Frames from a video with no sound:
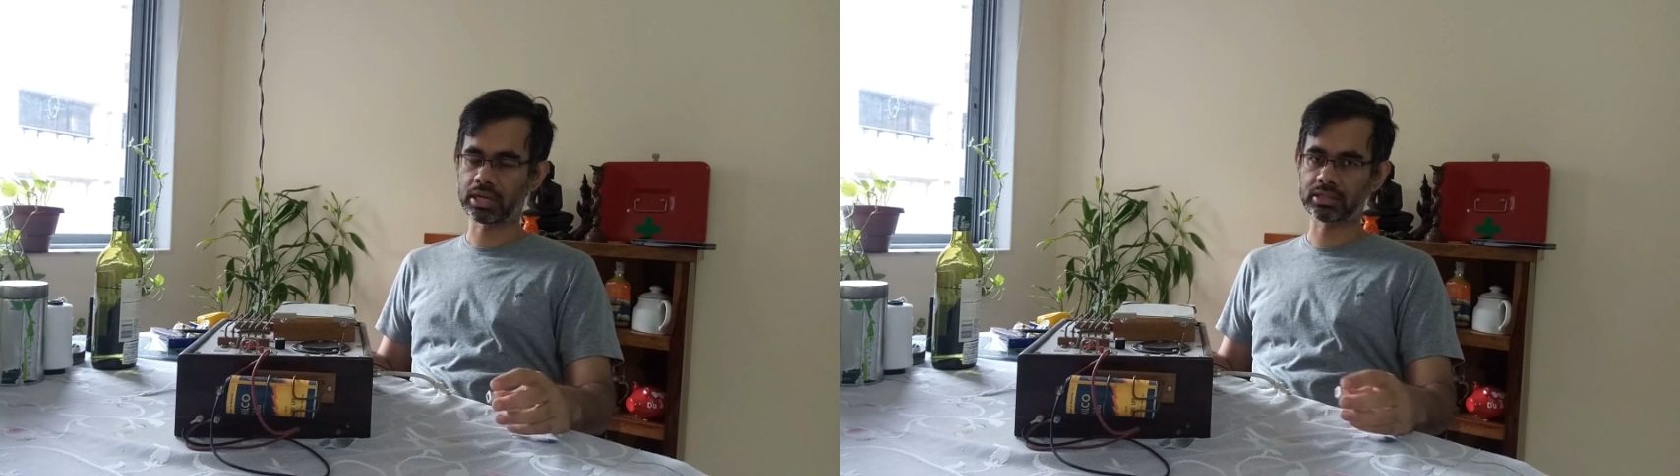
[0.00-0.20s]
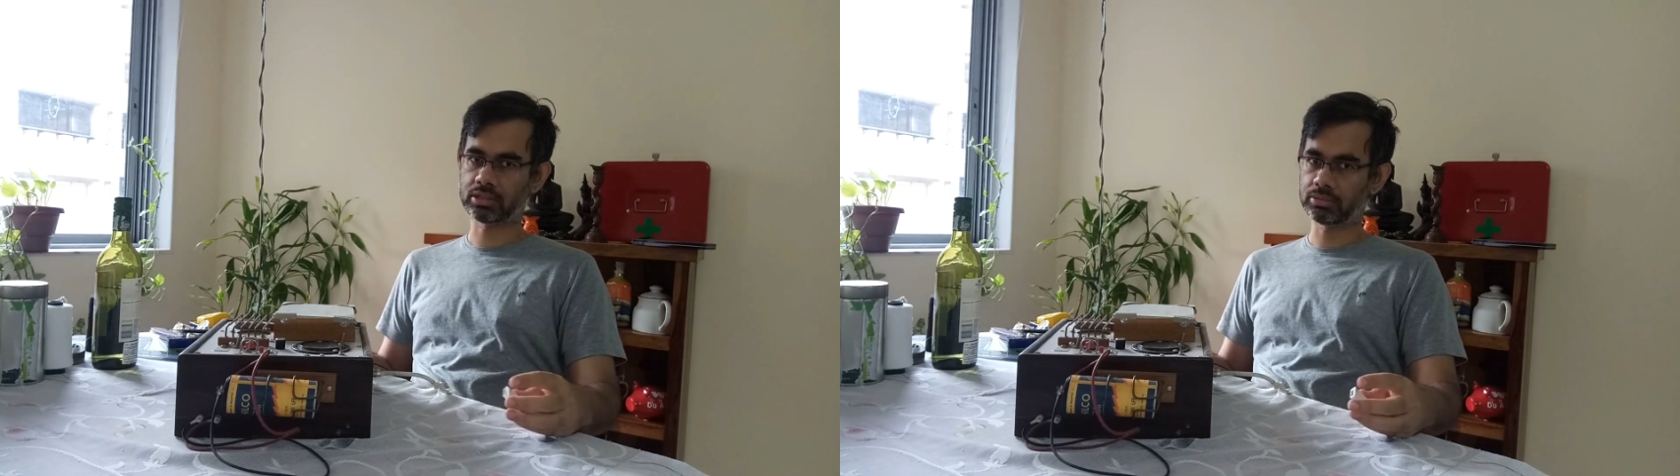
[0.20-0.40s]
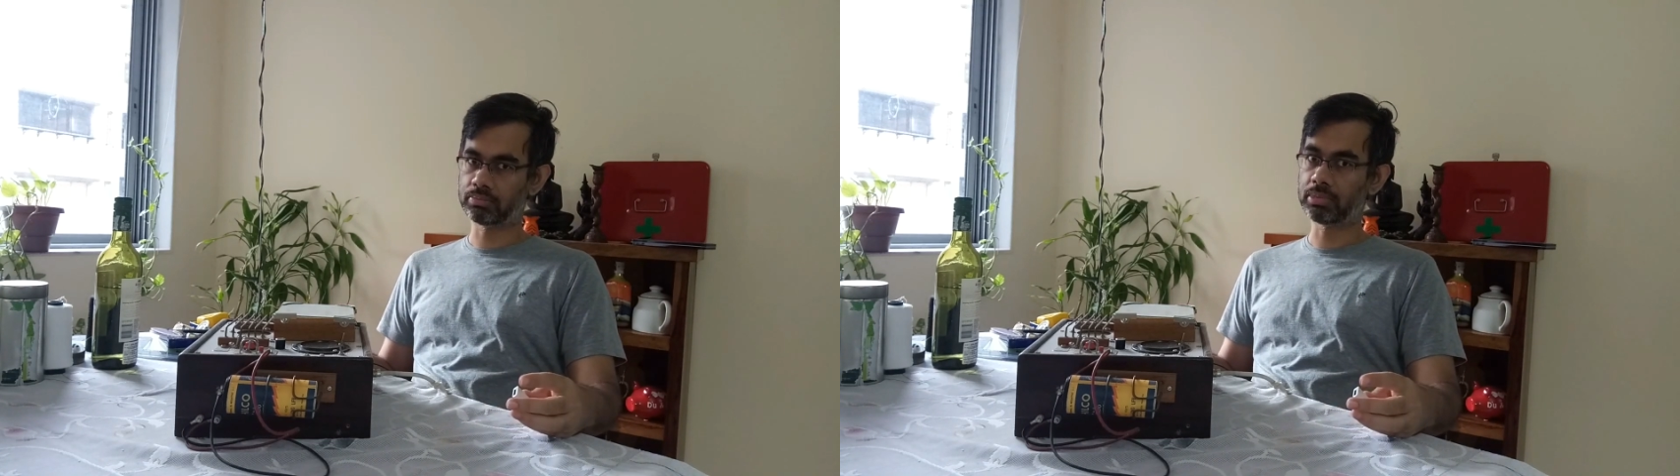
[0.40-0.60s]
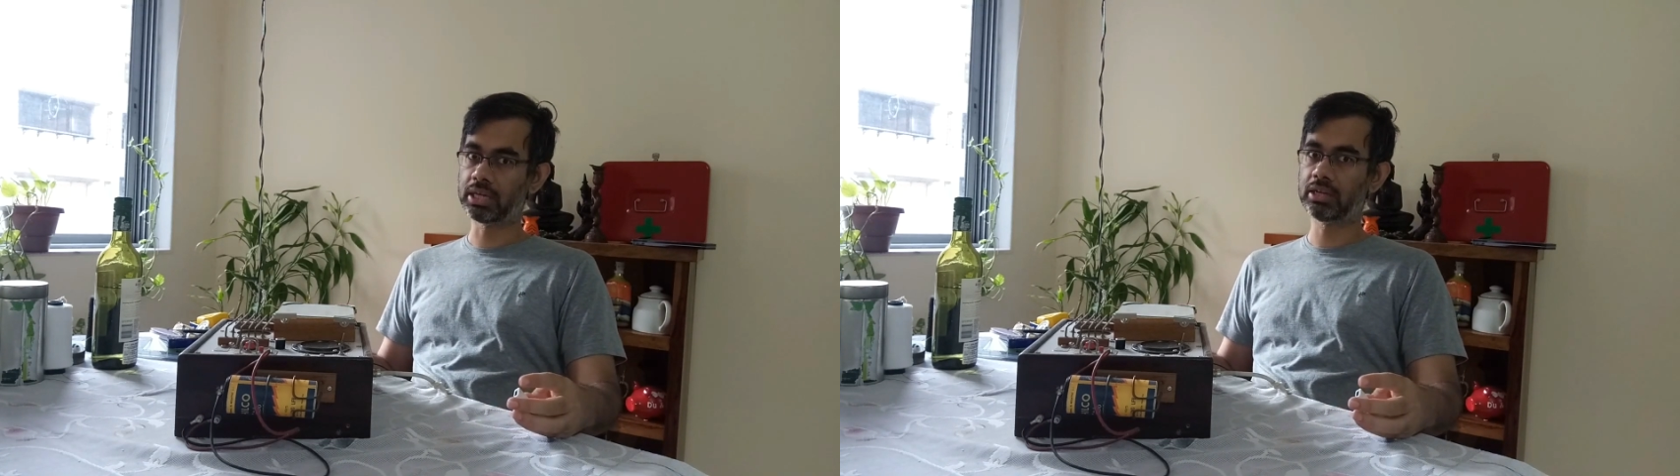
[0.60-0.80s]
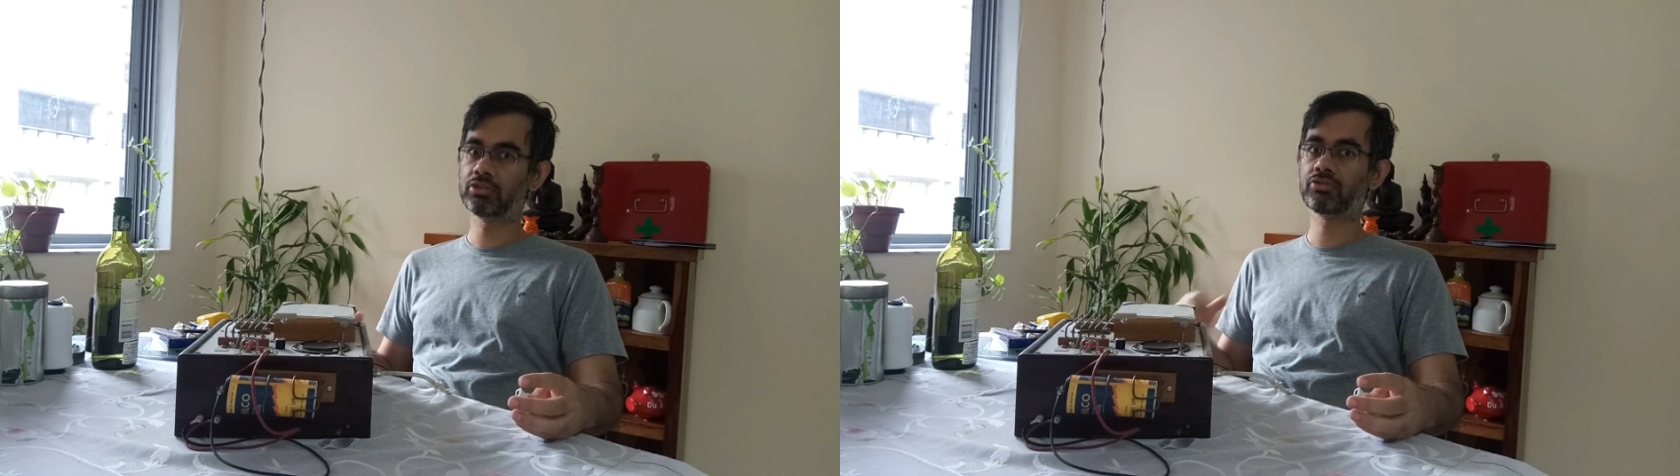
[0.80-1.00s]
that's
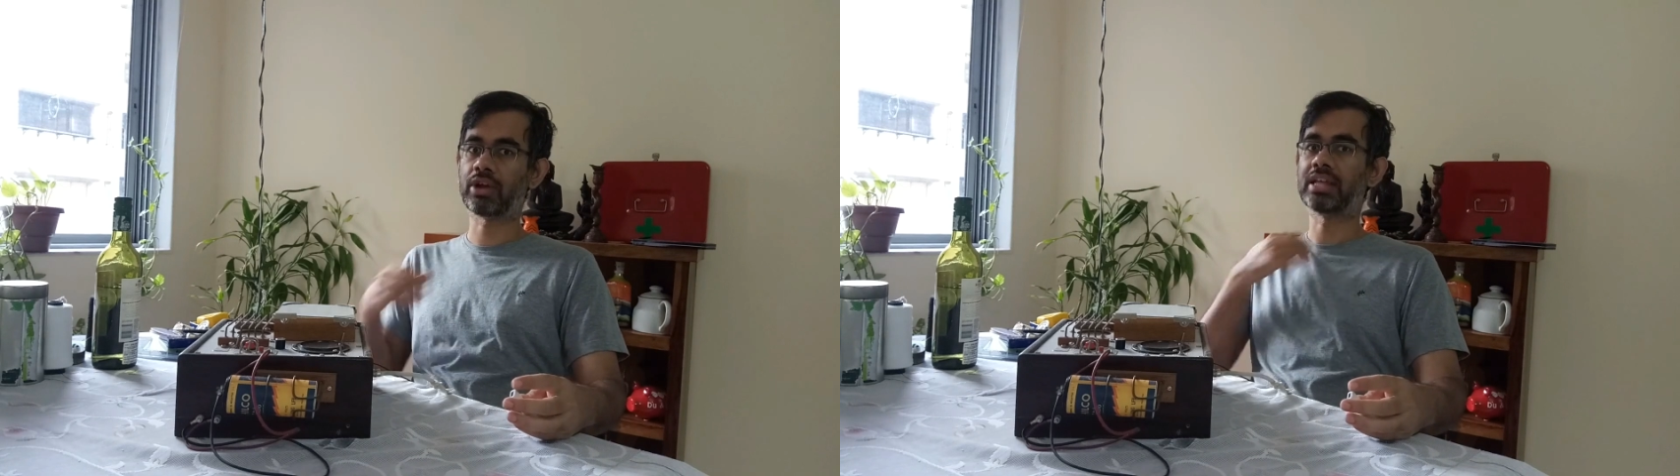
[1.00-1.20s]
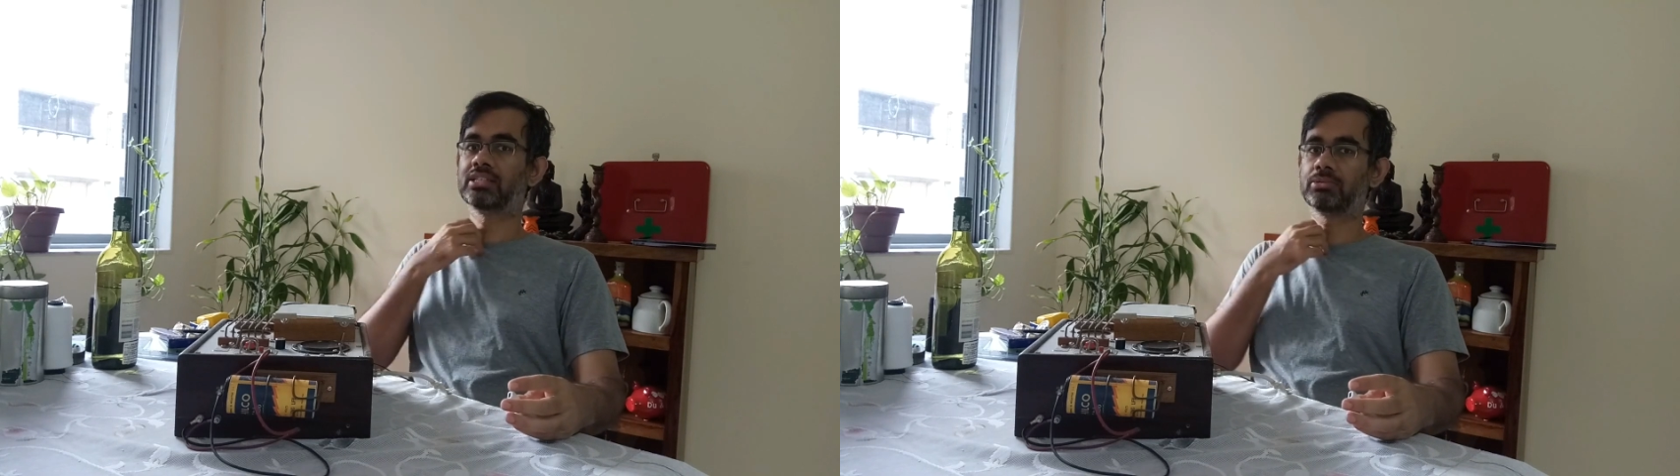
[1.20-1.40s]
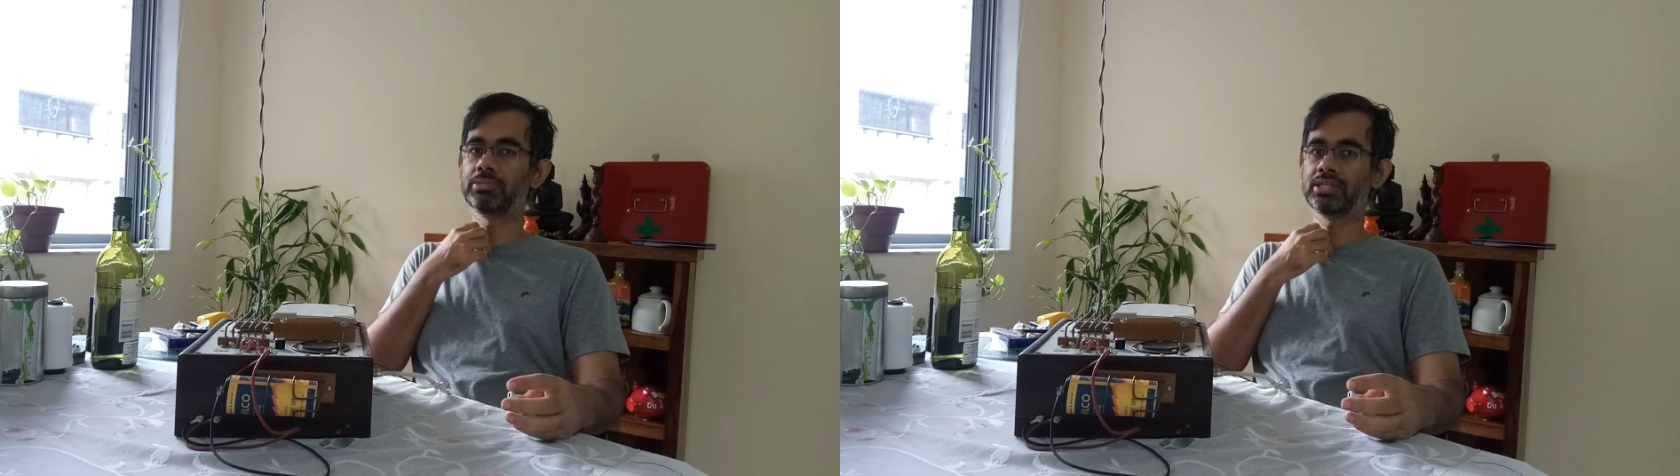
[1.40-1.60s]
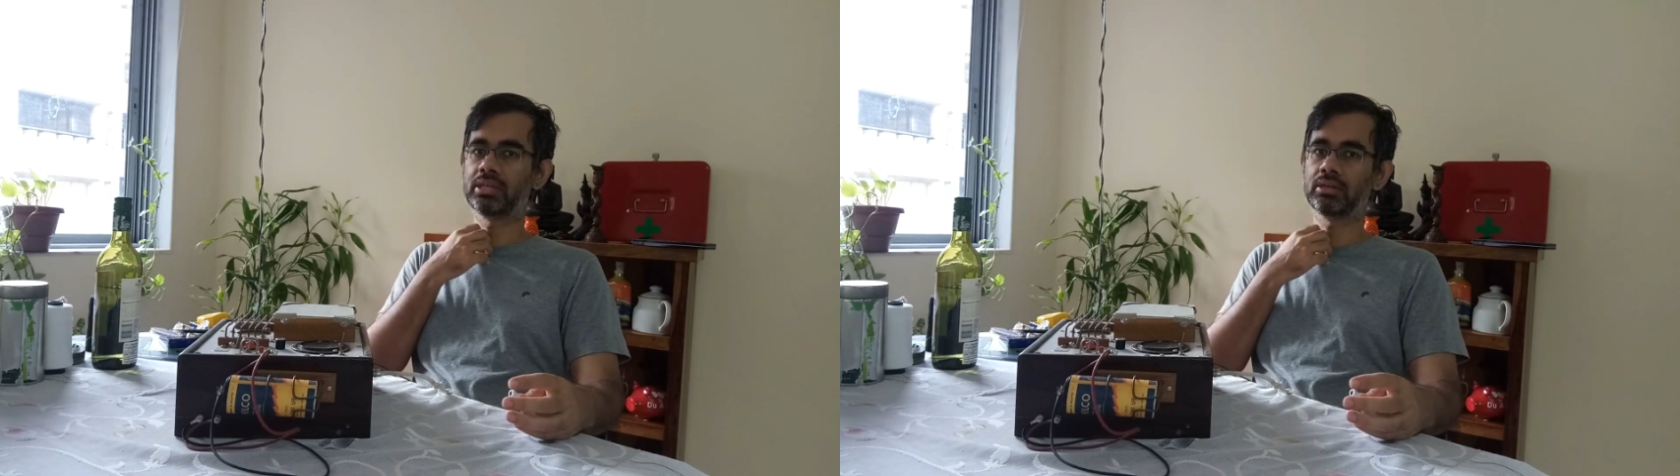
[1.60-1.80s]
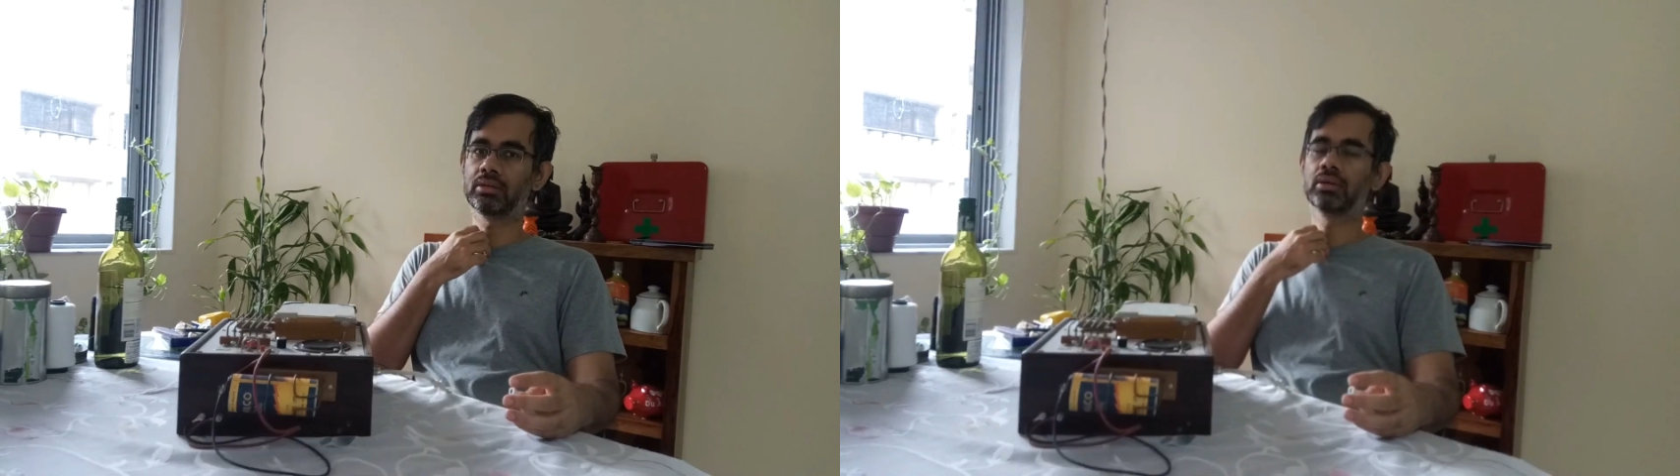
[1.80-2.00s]
me
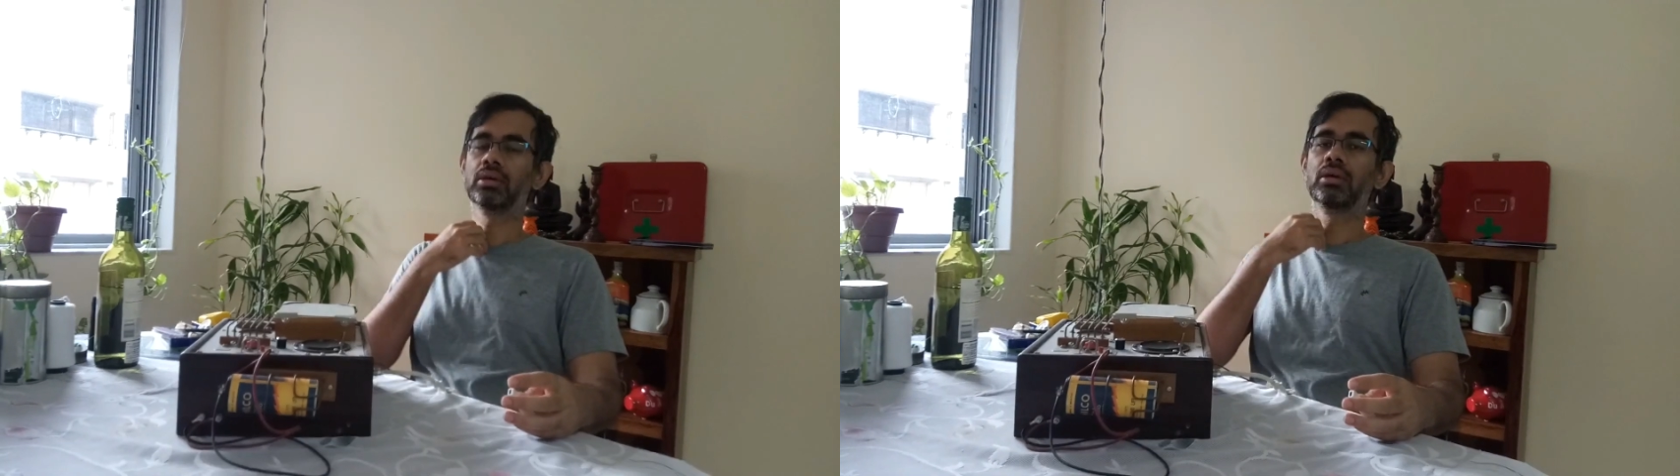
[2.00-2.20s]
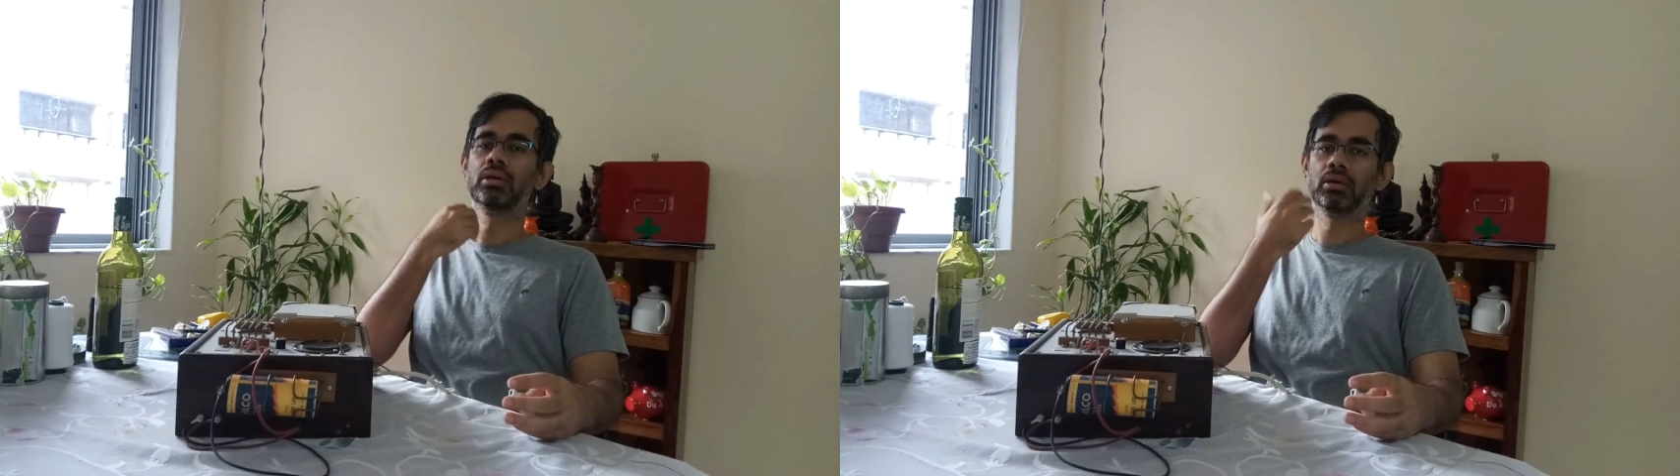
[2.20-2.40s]
transmitting